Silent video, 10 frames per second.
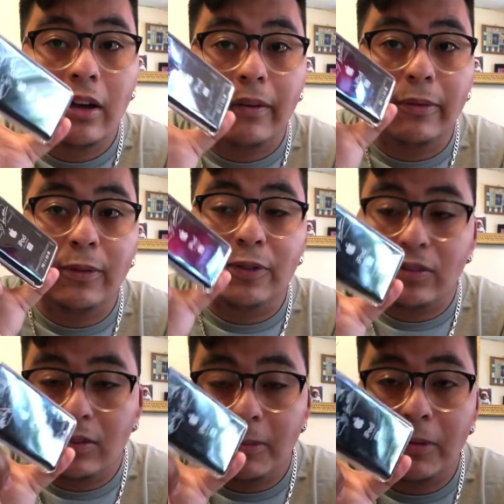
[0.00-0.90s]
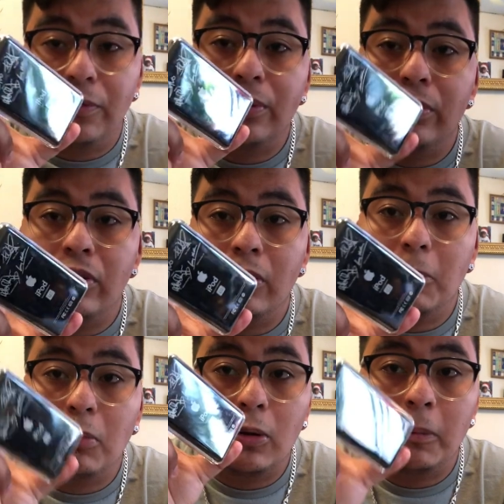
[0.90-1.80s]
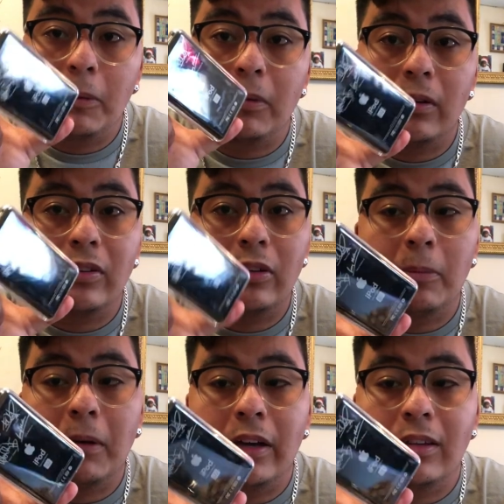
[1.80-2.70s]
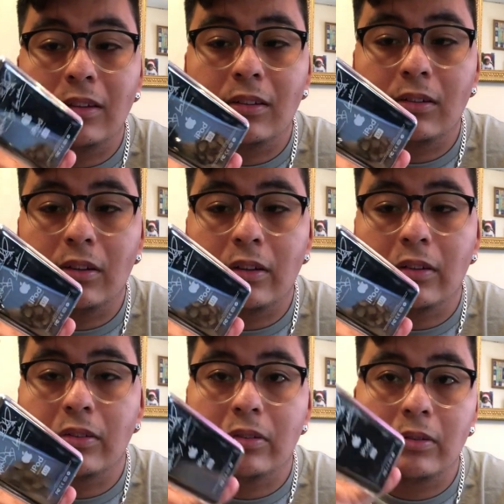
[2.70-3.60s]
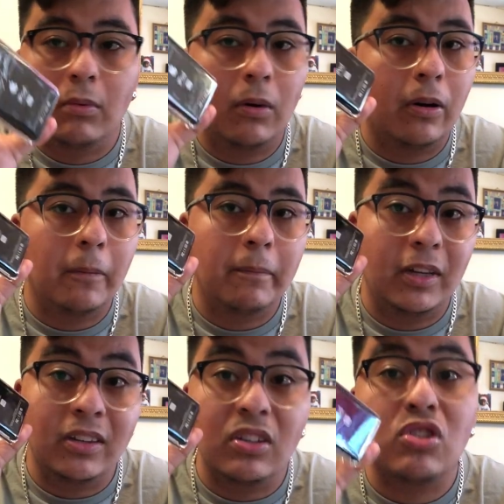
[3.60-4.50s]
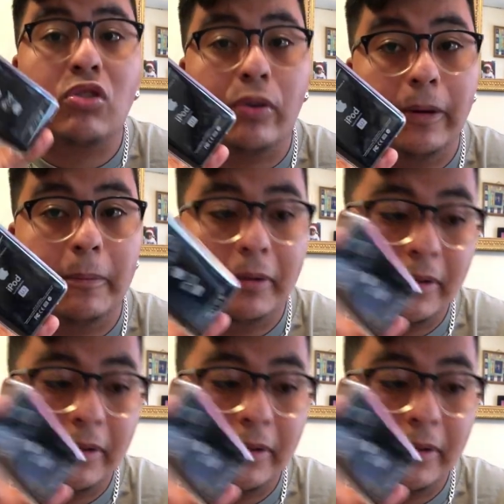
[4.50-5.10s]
for the foreseeable future, more people are gonna start buying these because, well, it's a trip.